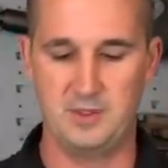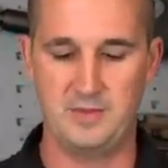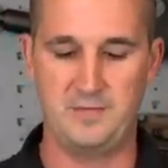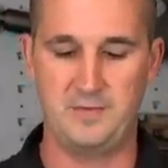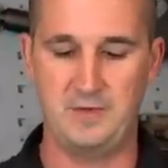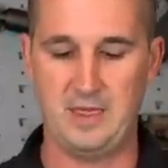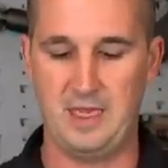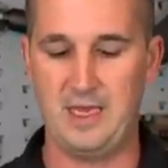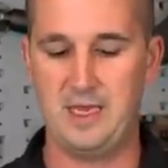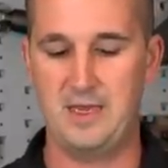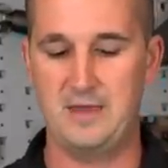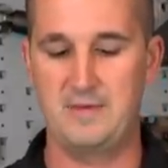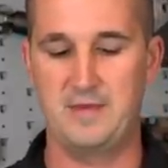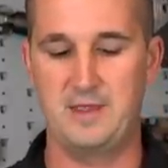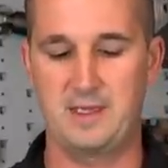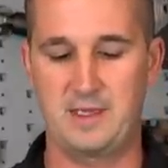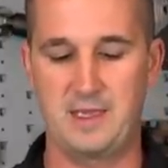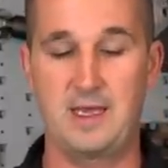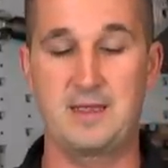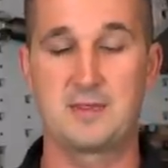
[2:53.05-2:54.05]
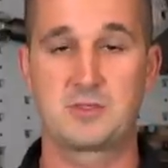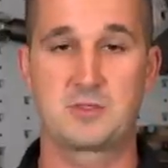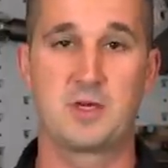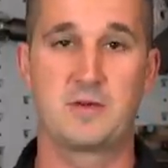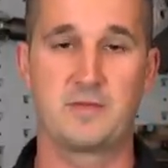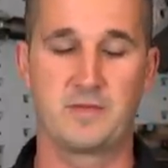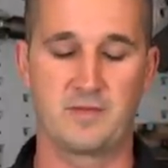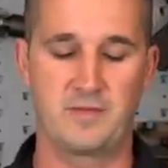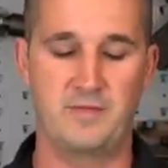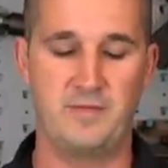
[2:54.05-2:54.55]
If you have a
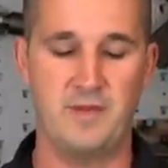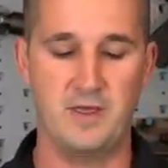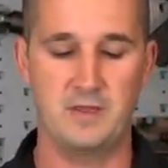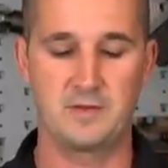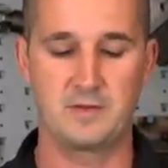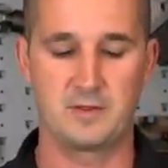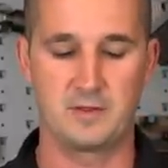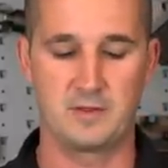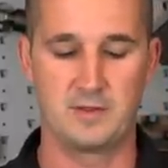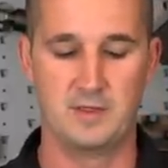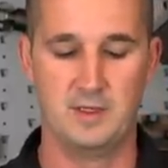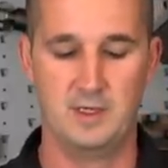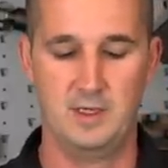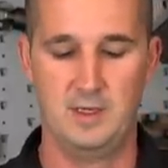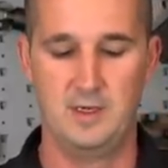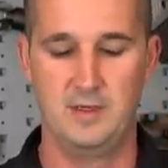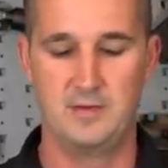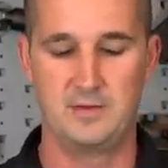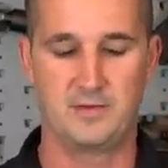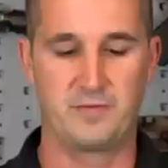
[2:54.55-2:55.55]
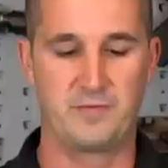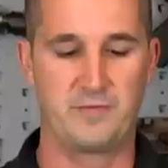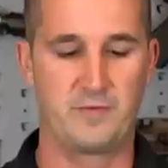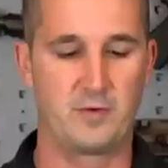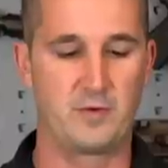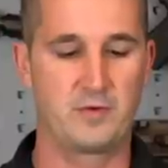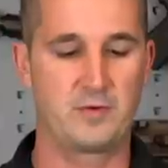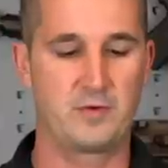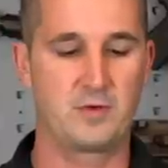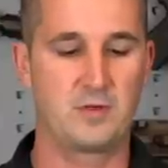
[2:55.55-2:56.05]
catastrophic failure, the
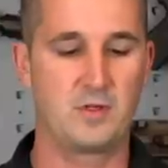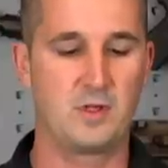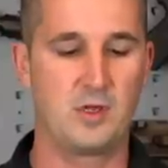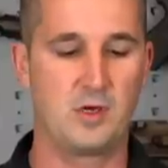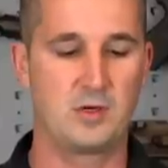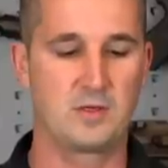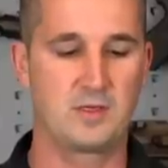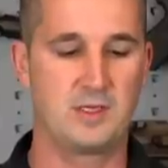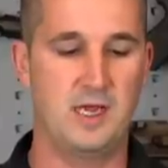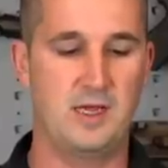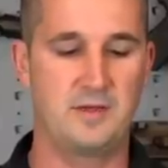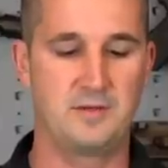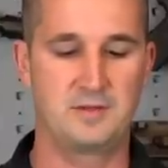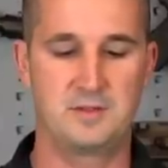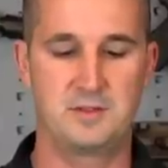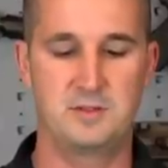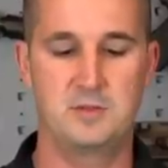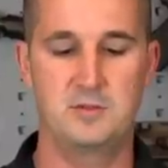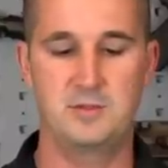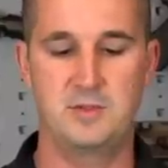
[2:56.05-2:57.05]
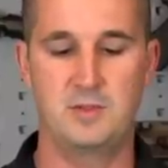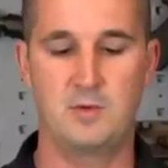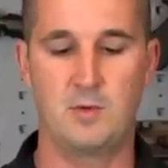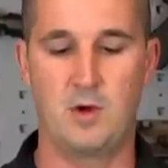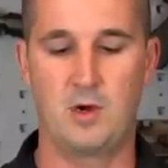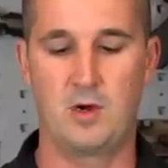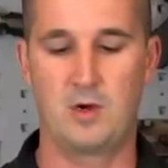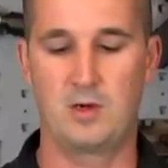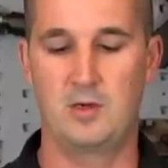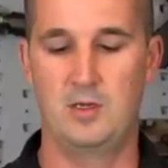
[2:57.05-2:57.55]
further along down the tube you
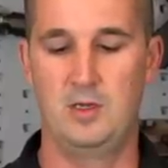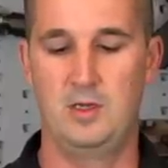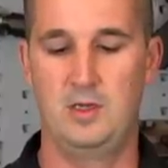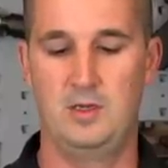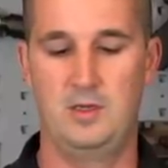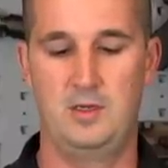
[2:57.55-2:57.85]
are,